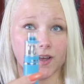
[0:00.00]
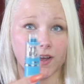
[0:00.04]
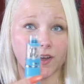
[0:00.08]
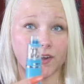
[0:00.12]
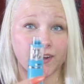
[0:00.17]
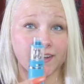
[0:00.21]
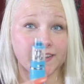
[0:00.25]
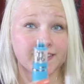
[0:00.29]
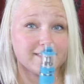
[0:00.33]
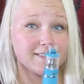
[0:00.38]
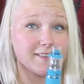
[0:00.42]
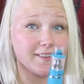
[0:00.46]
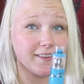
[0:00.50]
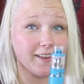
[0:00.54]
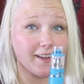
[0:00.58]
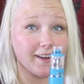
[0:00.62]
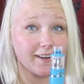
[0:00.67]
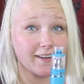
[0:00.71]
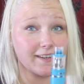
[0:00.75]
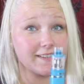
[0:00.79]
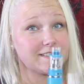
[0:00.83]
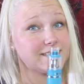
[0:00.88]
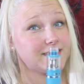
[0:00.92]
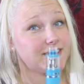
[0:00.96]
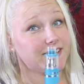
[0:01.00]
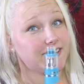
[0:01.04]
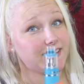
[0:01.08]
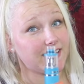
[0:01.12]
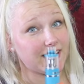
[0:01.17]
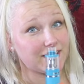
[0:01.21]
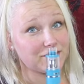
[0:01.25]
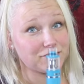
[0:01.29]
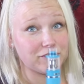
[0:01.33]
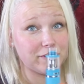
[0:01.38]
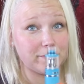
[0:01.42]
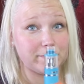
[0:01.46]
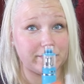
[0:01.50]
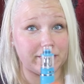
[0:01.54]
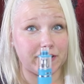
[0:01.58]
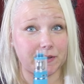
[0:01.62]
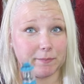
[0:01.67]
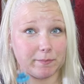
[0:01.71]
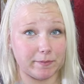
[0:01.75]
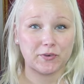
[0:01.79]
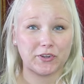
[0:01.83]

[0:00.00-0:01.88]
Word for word: Alright, so there is the glass drip tip.